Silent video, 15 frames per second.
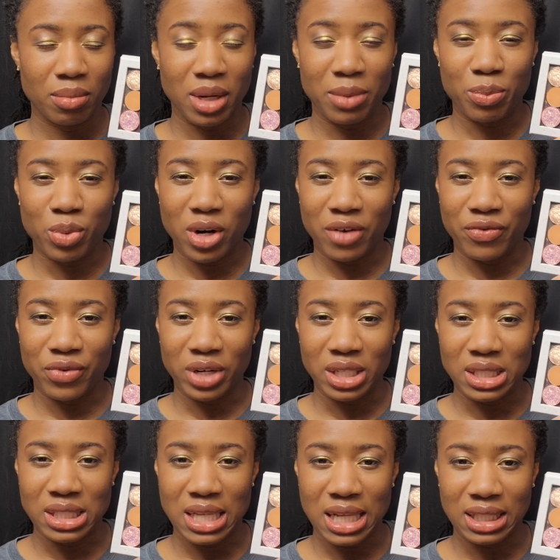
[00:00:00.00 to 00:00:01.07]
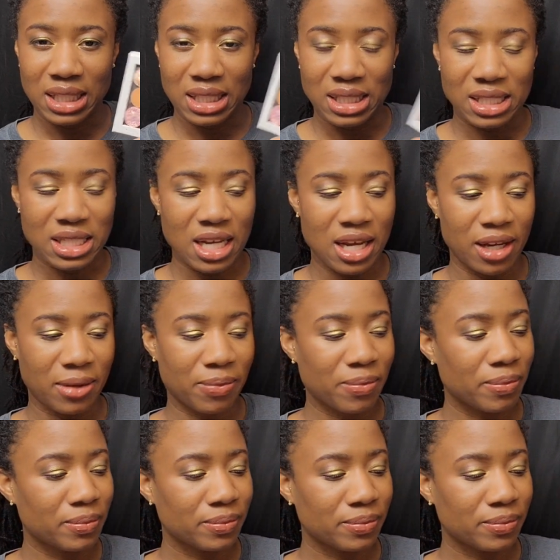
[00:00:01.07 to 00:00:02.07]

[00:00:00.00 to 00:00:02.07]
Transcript: my preference at this time.